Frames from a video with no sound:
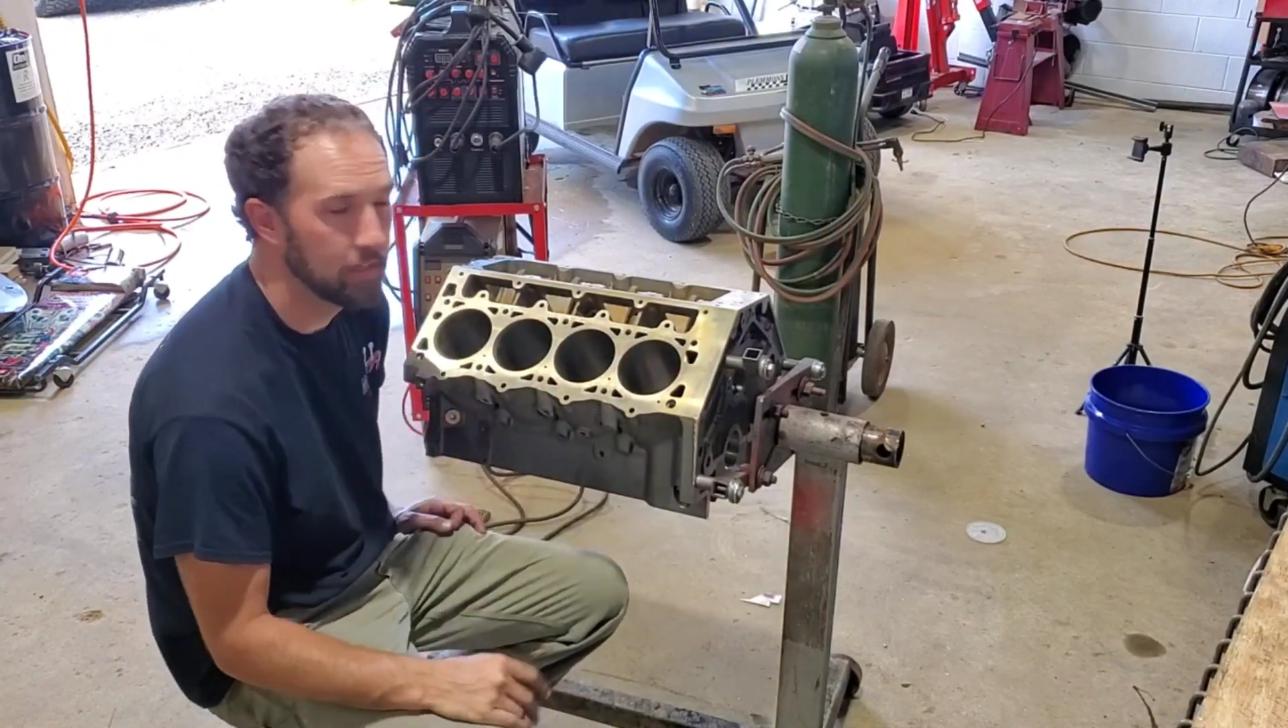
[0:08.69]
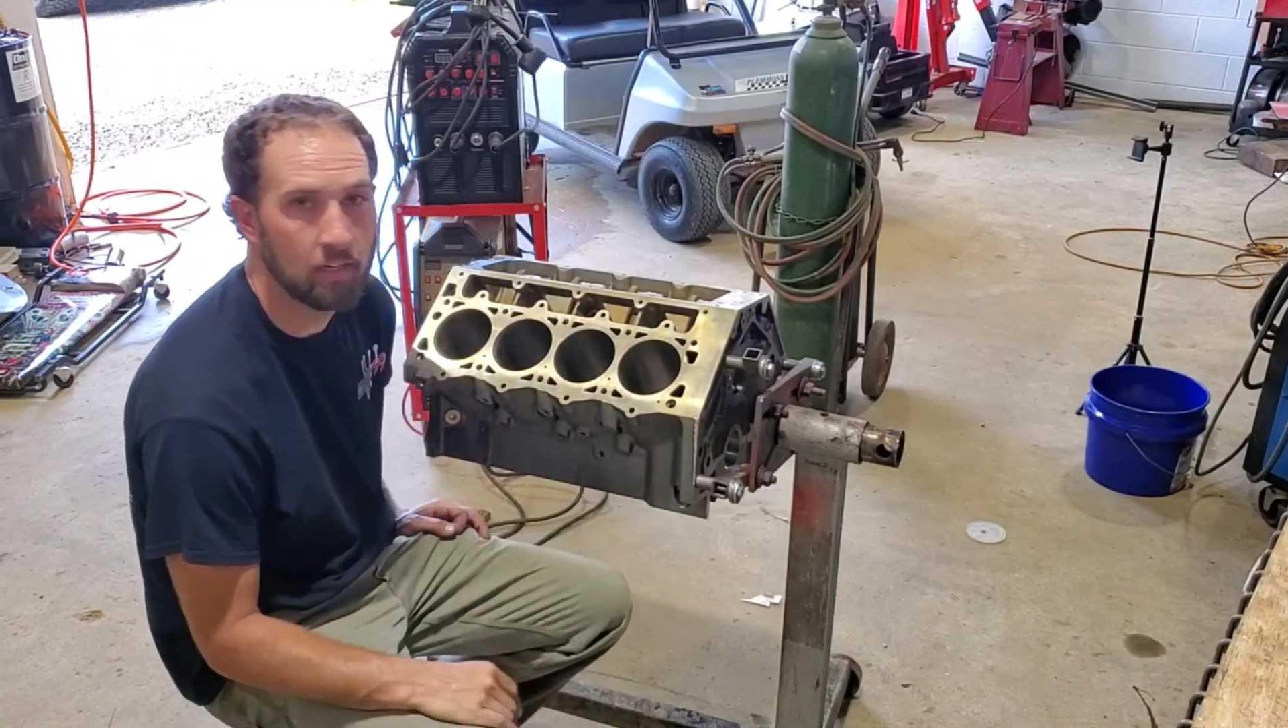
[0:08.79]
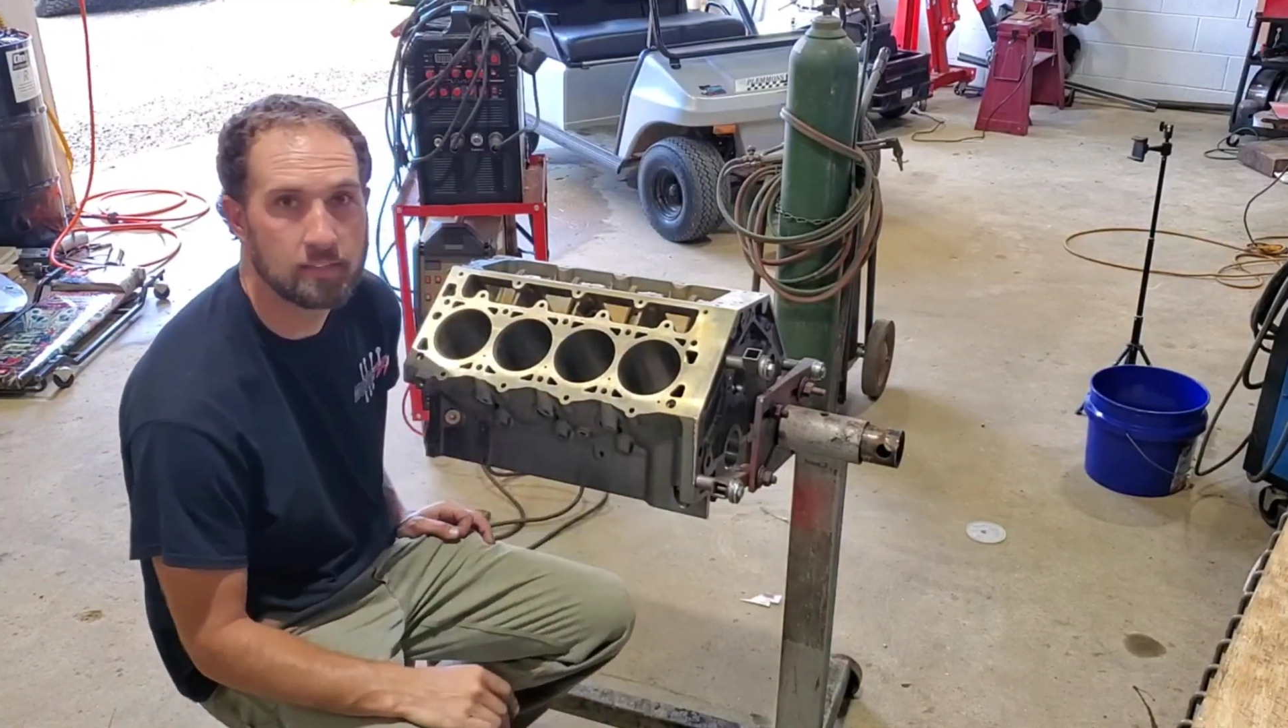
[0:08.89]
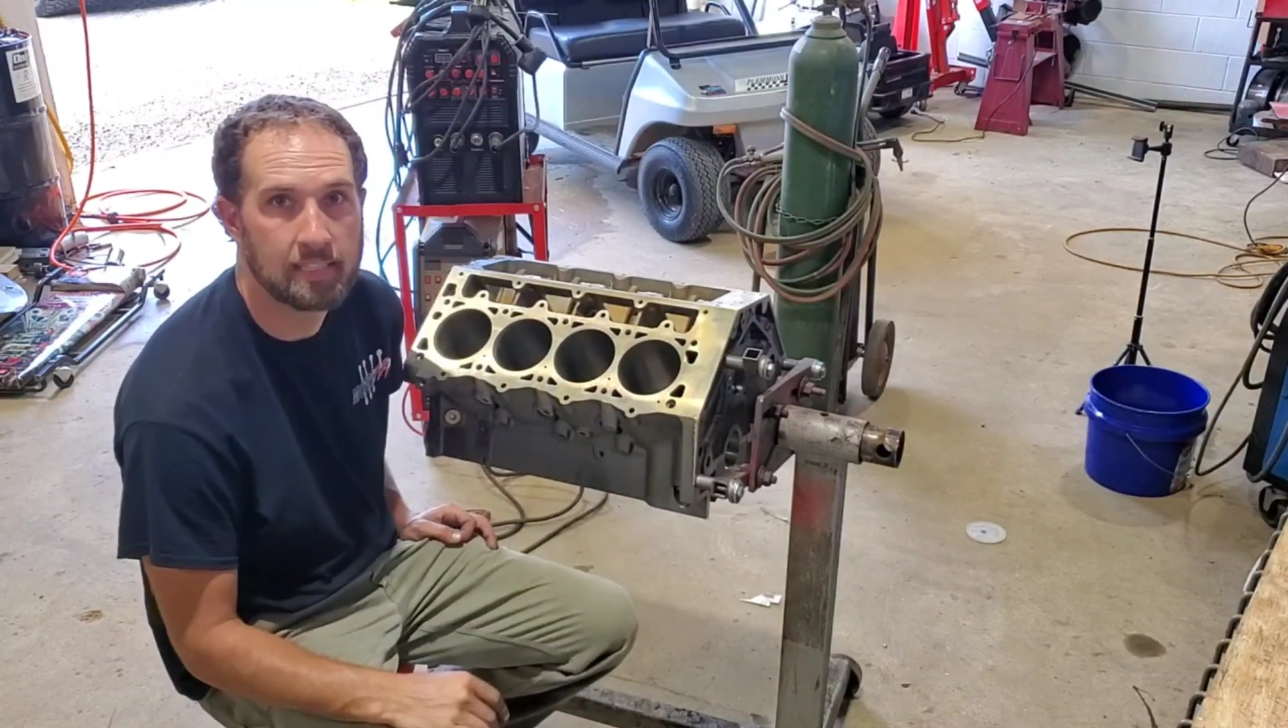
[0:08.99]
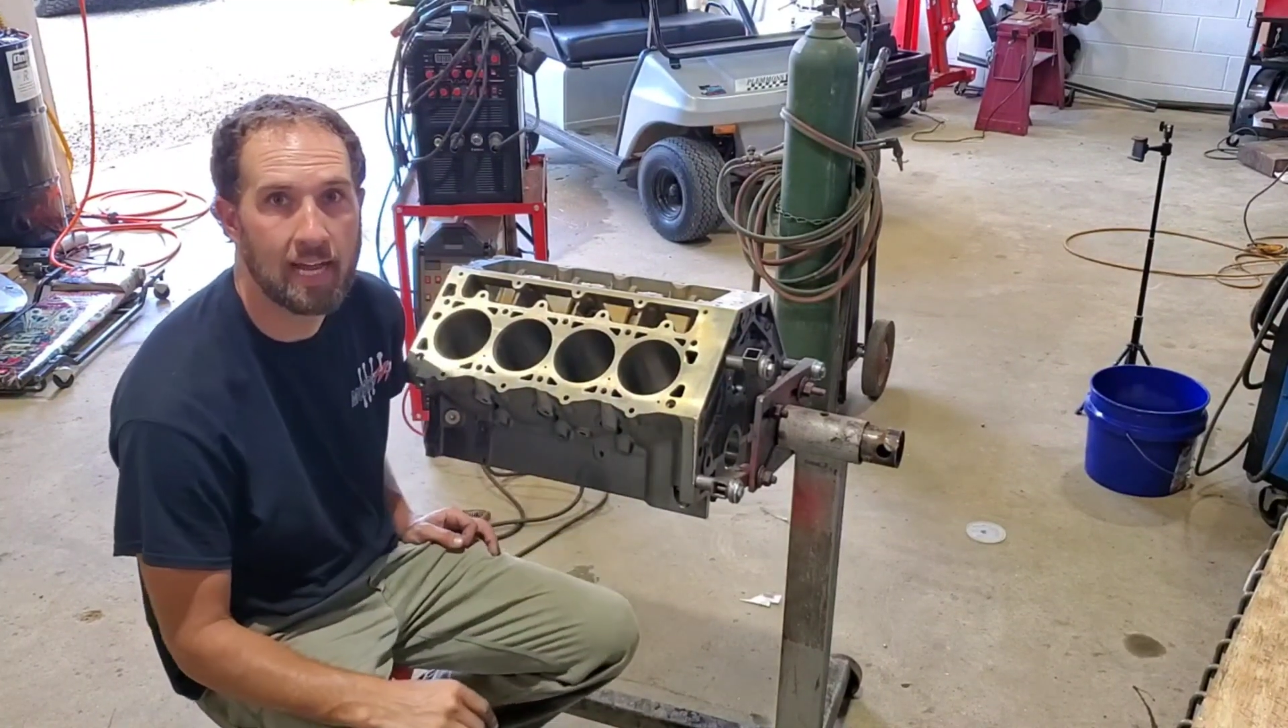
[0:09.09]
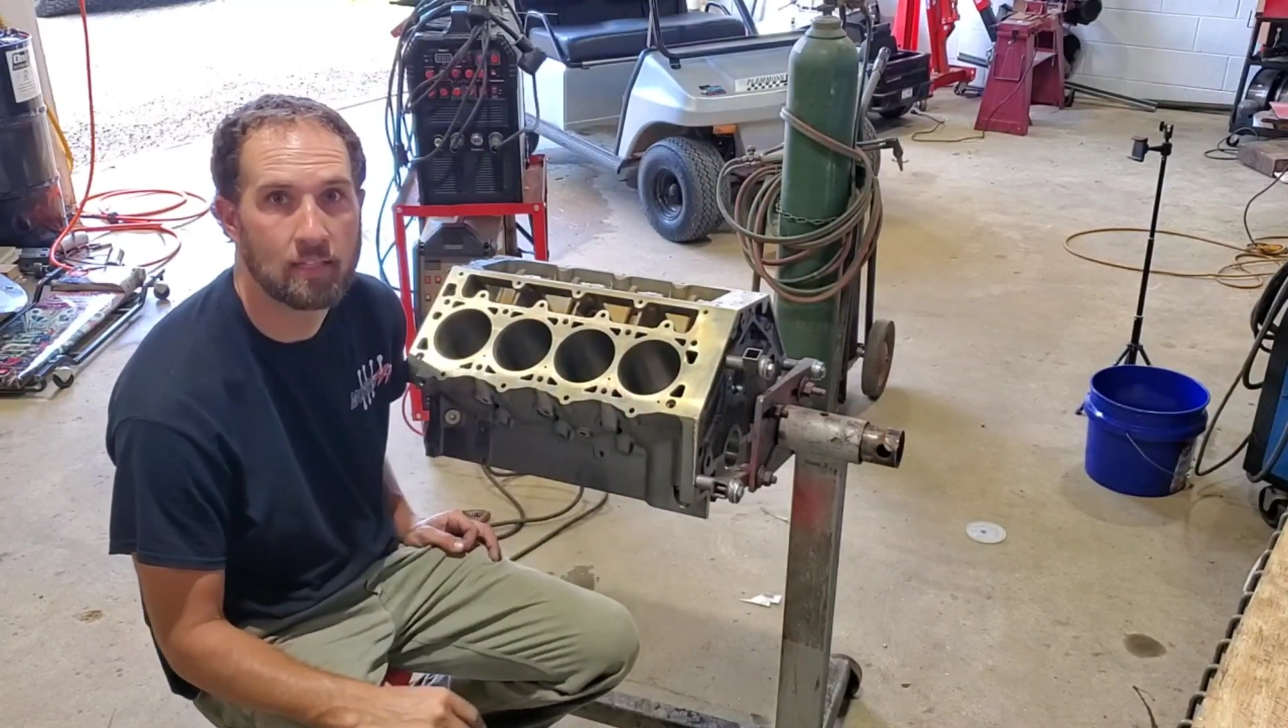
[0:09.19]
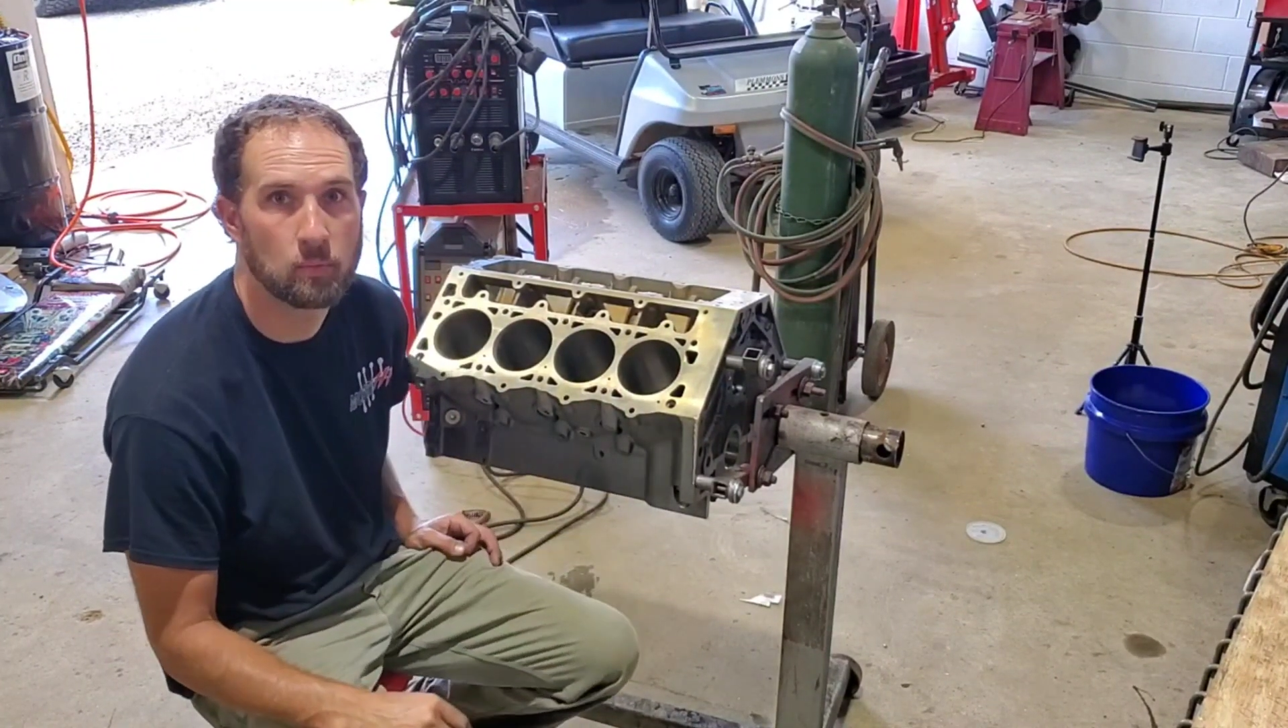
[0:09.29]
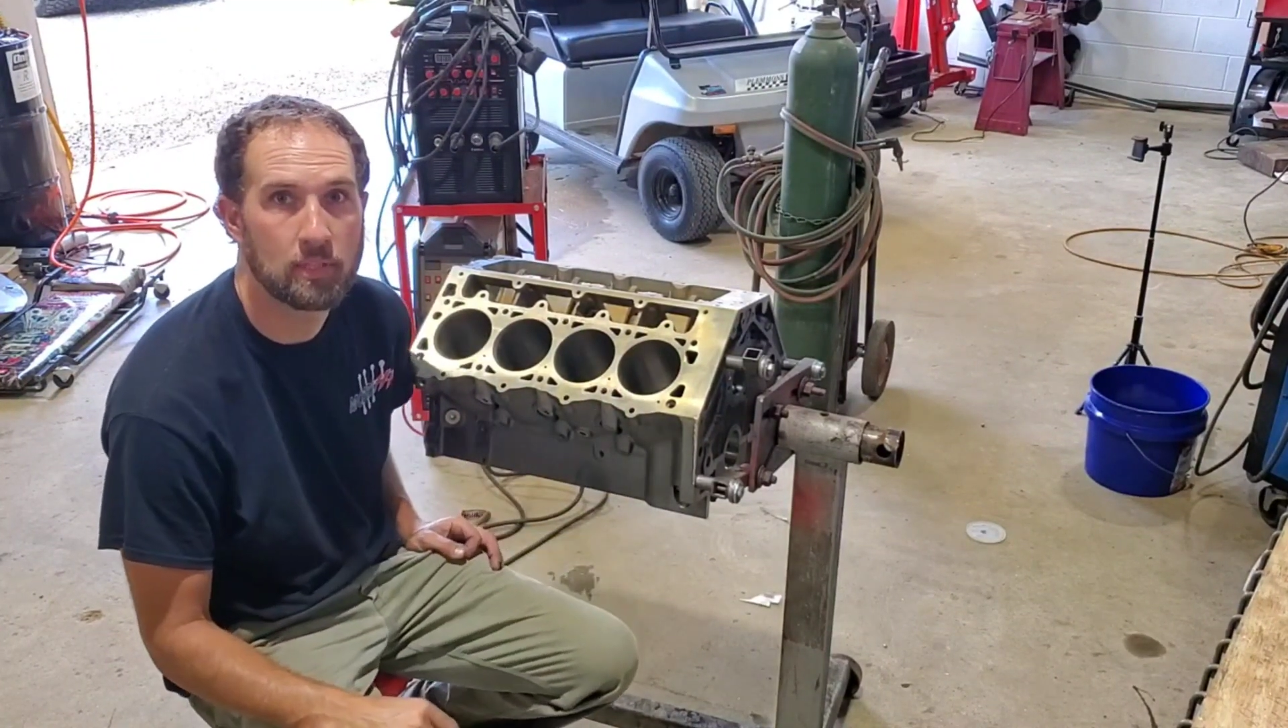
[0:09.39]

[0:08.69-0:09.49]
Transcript: contact